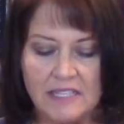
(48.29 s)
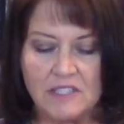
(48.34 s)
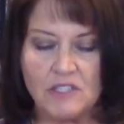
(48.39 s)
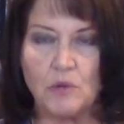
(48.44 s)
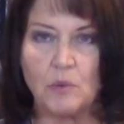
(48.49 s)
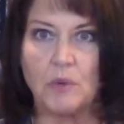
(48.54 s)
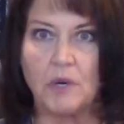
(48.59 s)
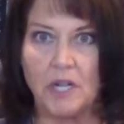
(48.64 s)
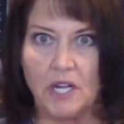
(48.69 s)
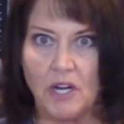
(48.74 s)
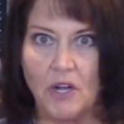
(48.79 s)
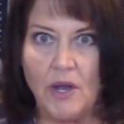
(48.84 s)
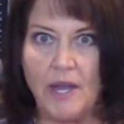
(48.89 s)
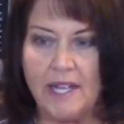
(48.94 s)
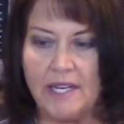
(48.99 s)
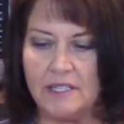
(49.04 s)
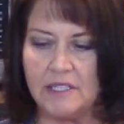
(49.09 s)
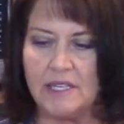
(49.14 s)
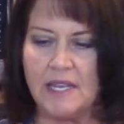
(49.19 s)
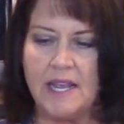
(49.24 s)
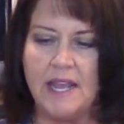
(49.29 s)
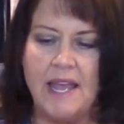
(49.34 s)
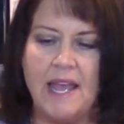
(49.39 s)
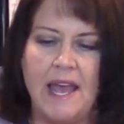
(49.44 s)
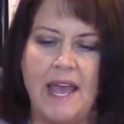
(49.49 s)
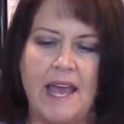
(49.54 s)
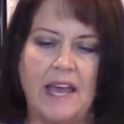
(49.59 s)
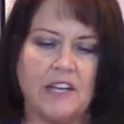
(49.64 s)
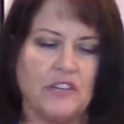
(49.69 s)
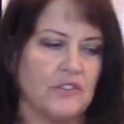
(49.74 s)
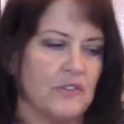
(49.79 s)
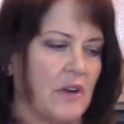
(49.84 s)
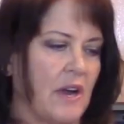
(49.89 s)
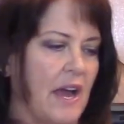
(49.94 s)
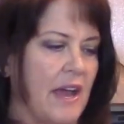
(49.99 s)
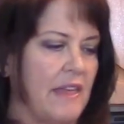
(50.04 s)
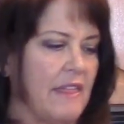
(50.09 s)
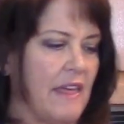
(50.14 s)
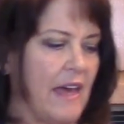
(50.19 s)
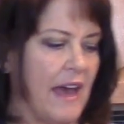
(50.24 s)
So we're going to go ahead and
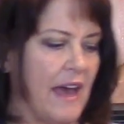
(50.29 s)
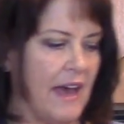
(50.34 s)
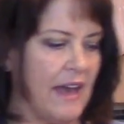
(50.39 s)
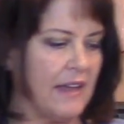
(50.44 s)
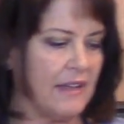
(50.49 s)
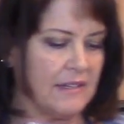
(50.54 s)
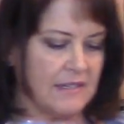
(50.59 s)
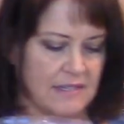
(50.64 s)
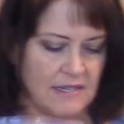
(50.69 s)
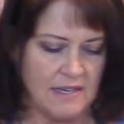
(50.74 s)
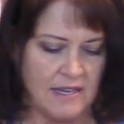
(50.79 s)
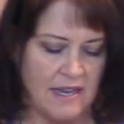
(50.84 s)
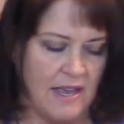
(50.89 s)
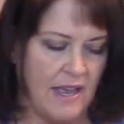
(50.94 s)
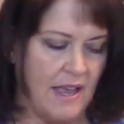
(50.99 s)
try that.